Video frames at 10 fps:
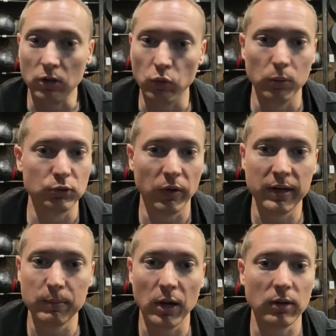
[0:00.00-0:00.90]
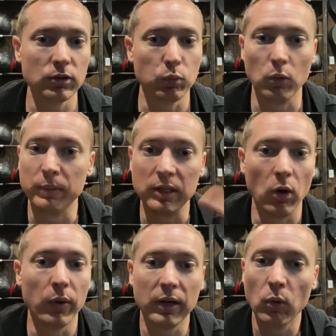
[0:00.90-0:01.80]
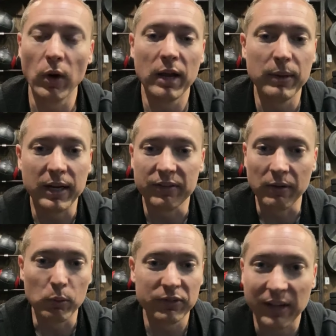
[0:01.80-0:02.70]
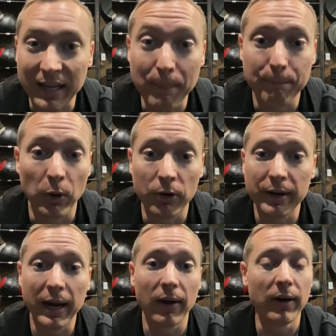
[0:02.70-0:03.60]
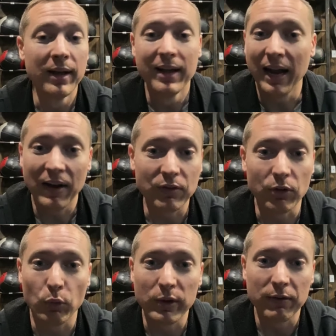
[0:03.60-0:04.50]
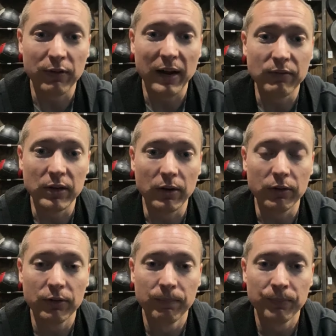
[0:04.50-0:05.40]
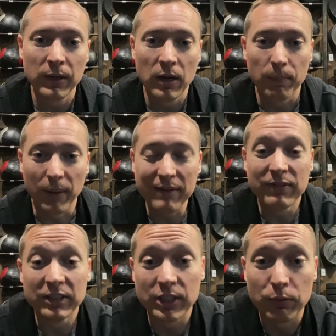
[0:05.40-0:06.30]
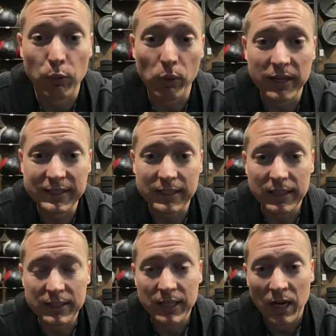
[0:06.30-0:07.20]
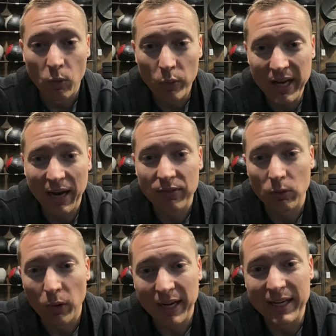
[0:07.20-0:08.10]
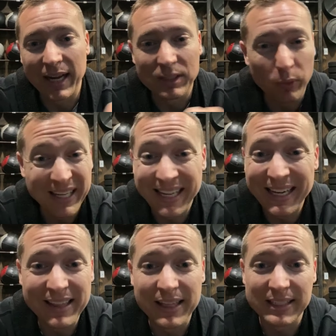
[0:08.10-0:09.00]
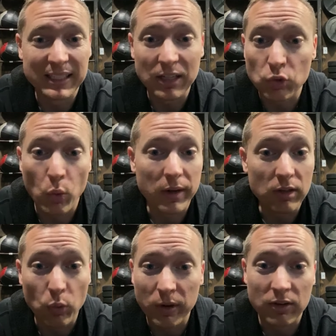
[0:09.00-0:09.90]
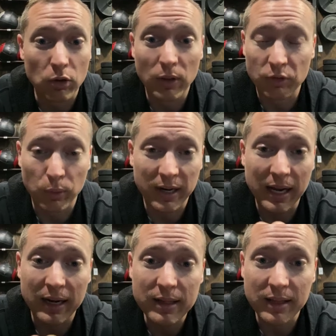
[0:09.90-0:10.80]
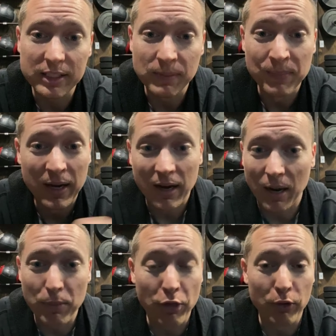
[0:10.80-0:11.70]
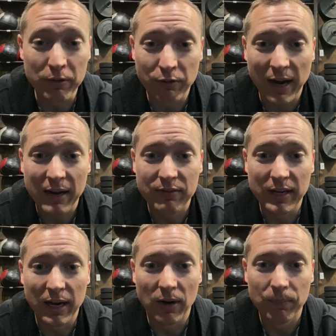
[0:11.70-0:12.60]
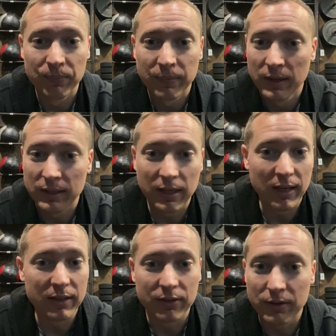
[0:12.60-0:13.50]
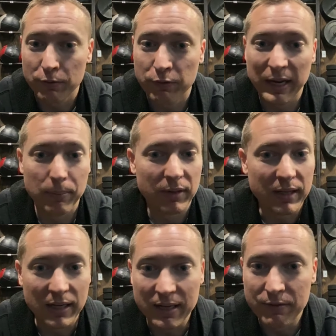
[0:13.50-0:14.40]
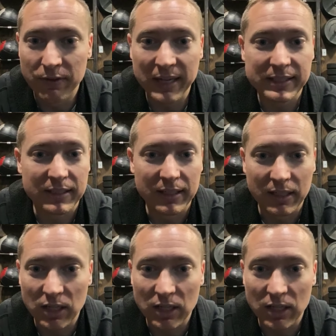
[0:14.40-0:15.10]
group training models will be going away because everyone's gonna get burned out after 3 to 5 years. My vision for this is we have to recognize we can get in this at 20, 22. That's when I got in this. I'm 35 now, kids, family, investing,